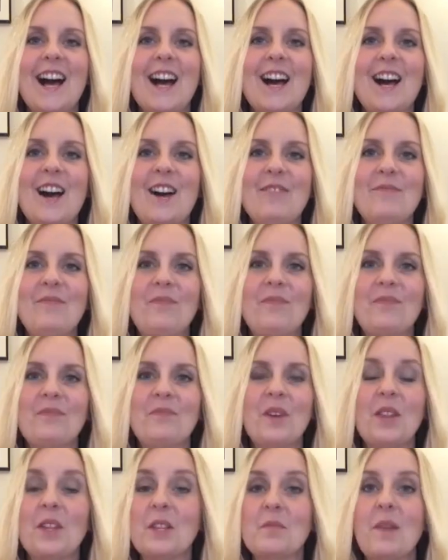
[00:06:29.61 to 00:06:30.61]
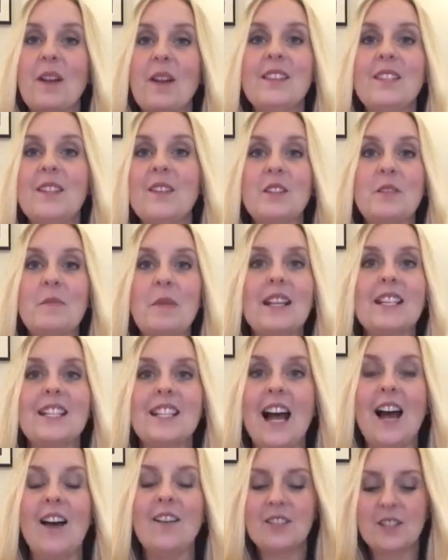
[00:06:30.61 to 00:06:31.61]
Um, but there's plenty of space
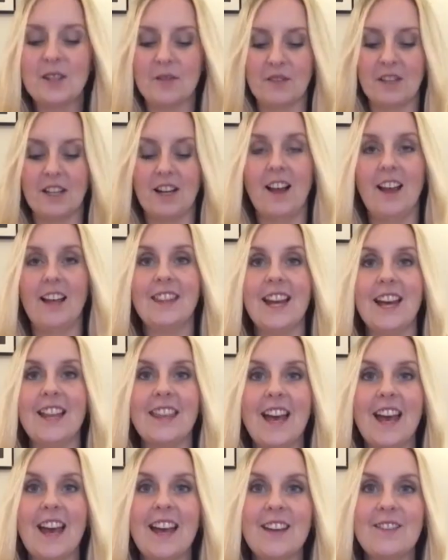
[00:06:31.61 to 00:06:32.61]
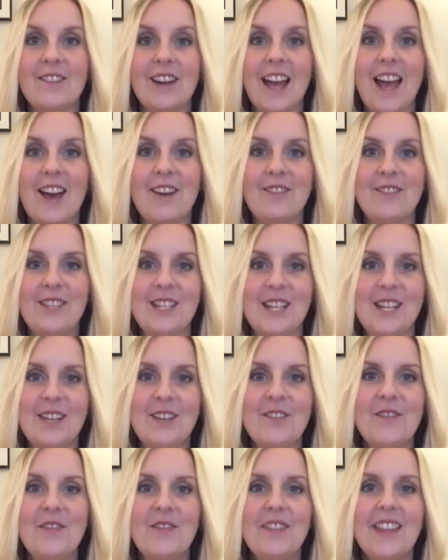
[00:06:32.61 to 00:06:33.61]
to have something like that there if I have
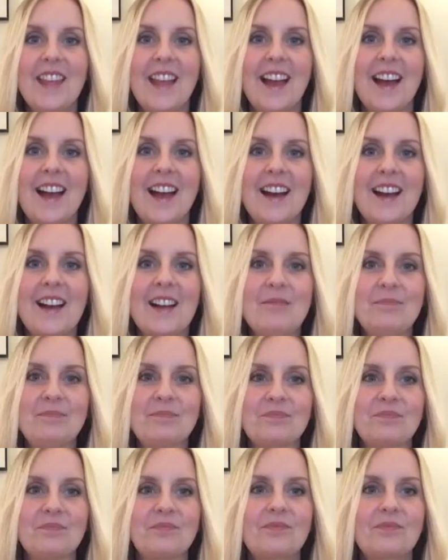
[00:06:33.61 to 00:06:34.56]
to. Um,